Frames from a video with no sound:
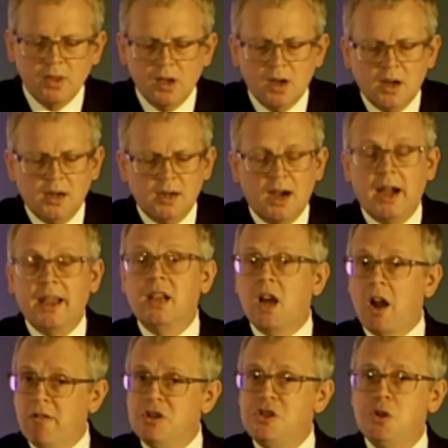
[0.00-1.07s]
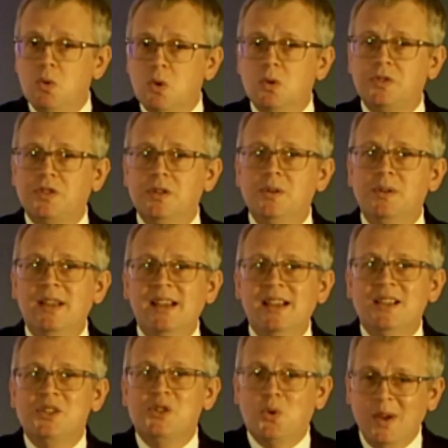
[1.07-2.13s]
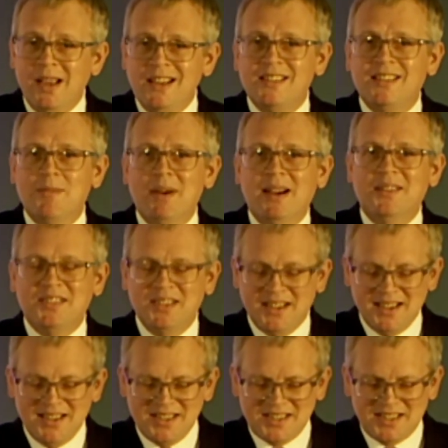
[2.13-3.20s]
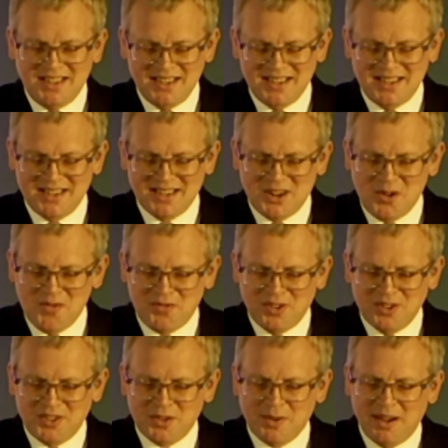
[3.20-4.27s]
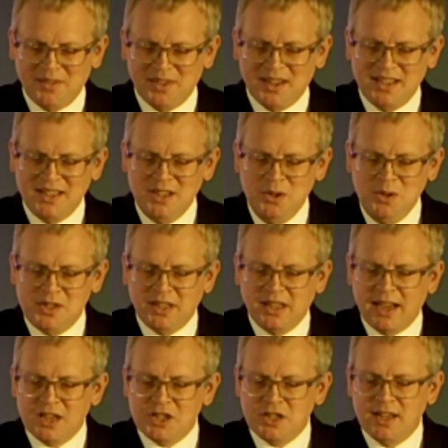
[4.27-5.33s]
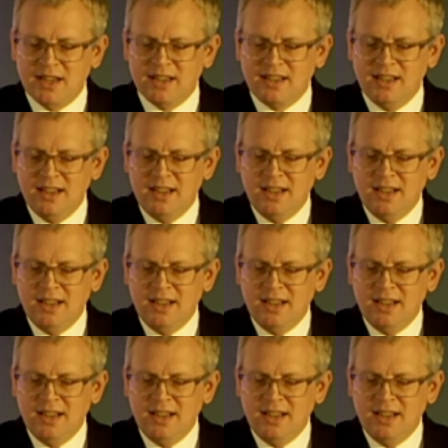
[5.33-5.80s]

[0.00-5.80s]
I encourage you all to tweet about today's conference throughout the day using the hashtag